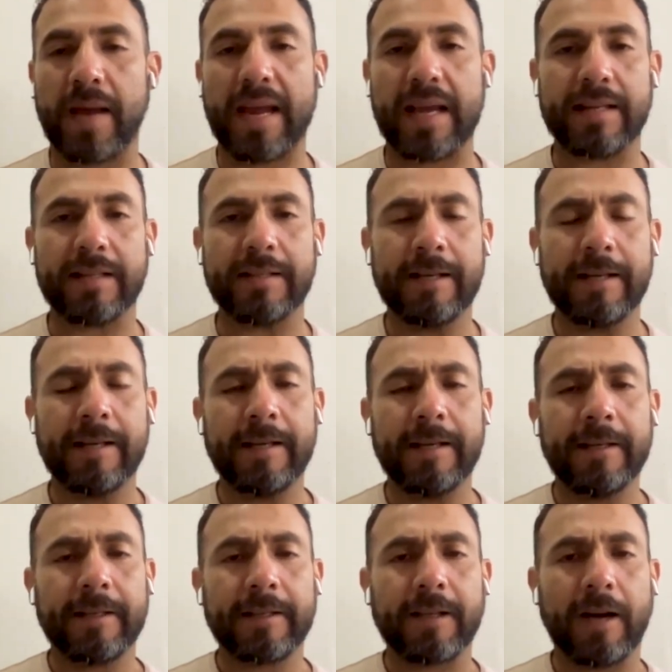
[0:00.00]
men
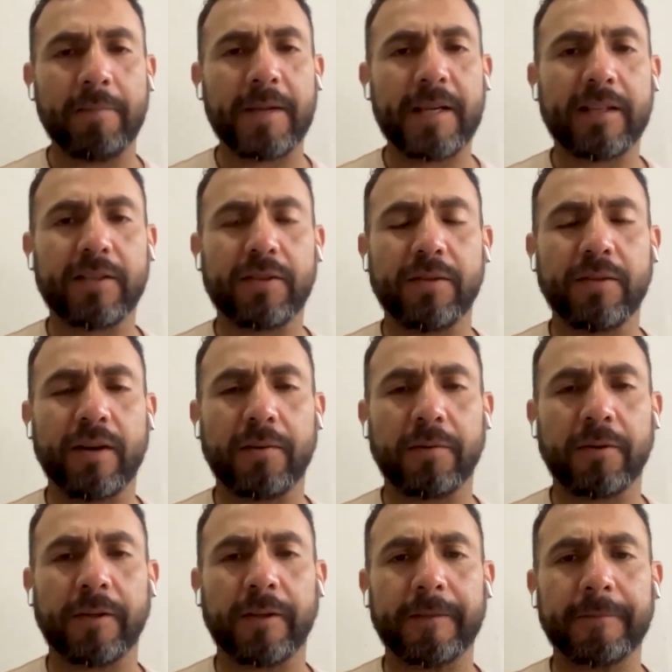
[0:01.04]
coming to
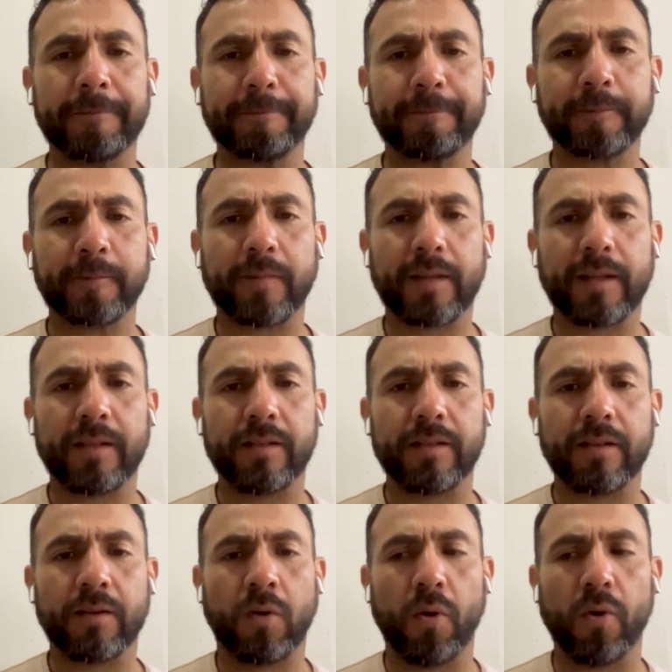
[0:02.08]
our
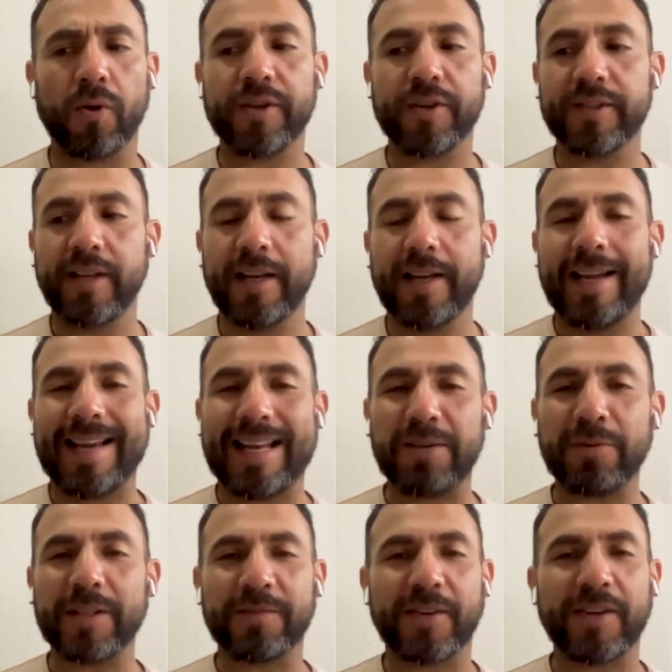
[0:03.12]
course. And
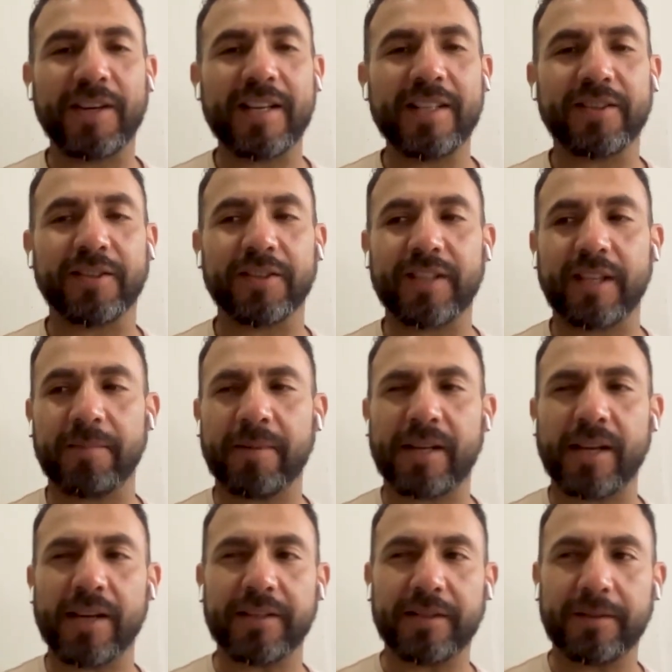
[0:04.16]
it was very interesting
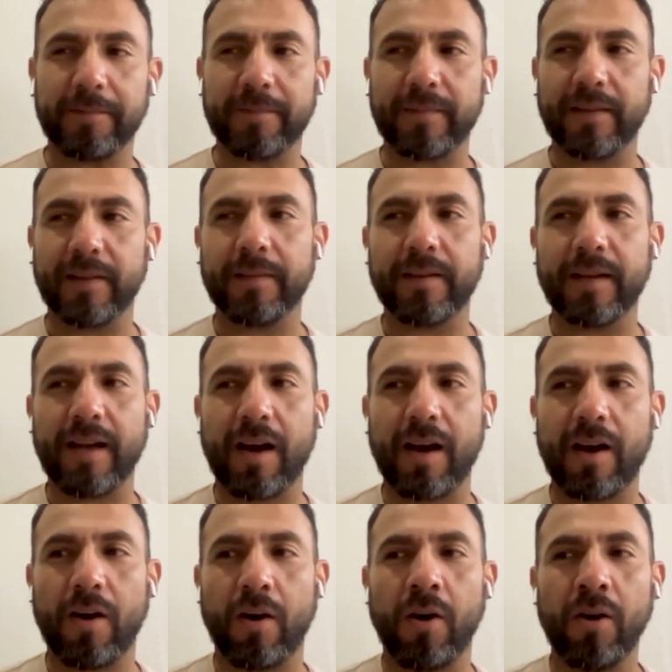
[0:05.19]
because
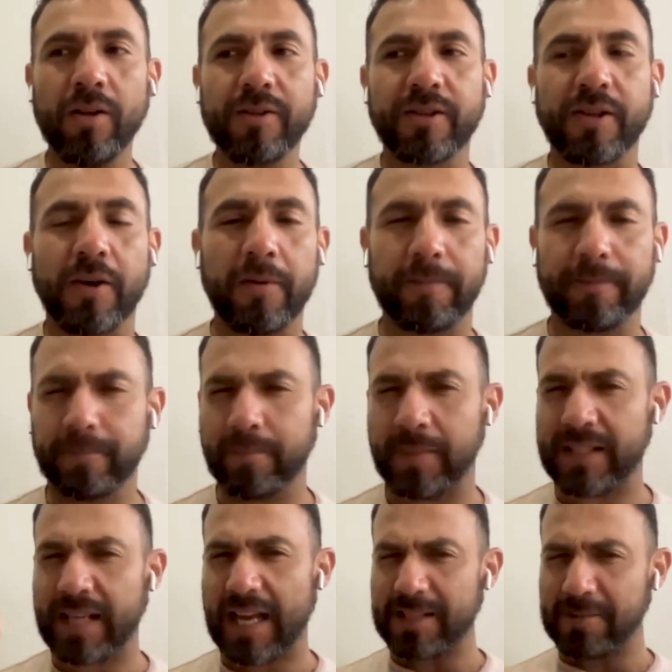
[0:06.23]
also,
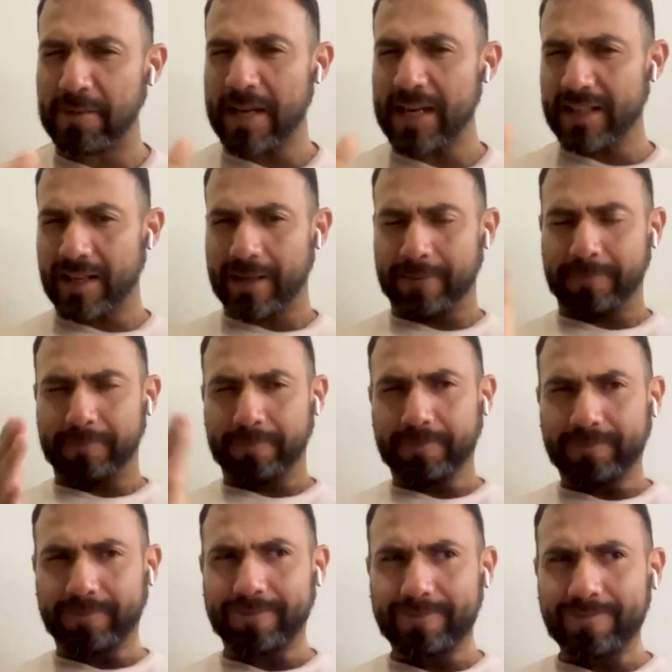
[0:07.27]
besides being the
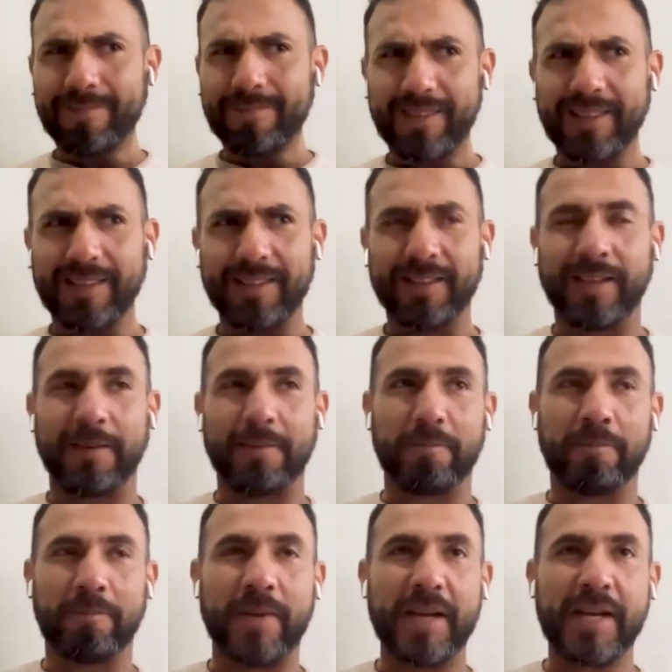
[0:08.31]

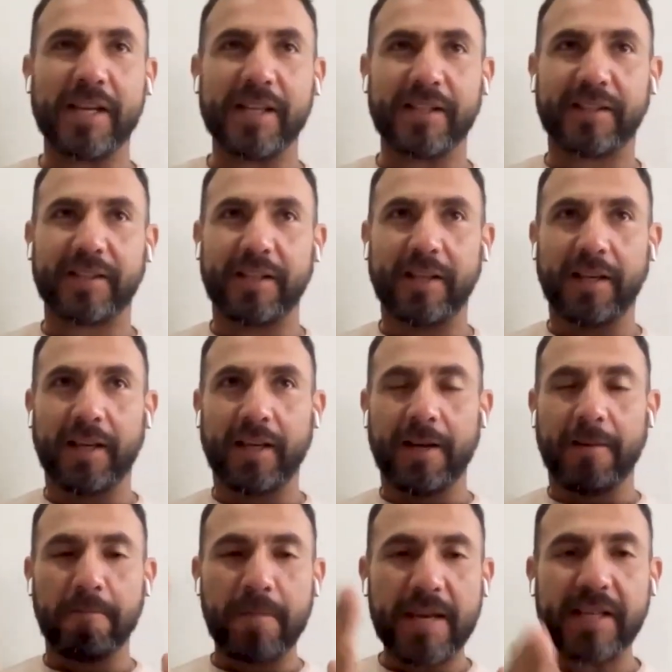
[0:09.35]
biggest
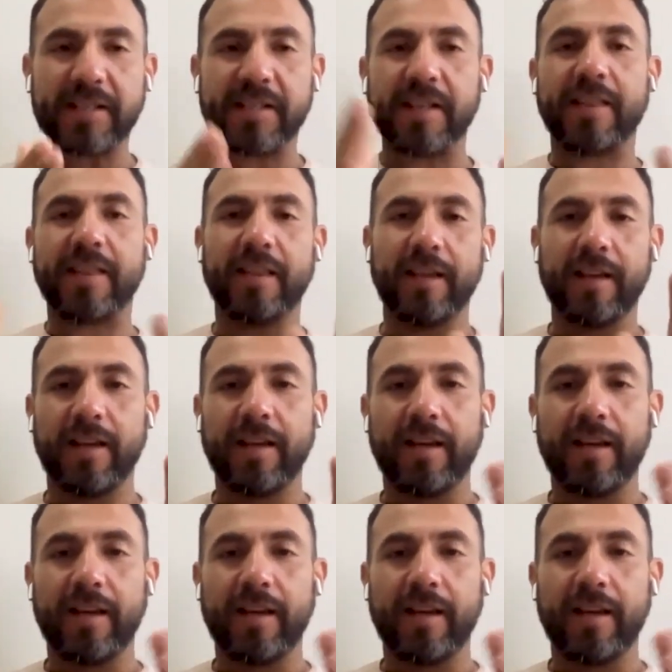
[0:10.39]
mixed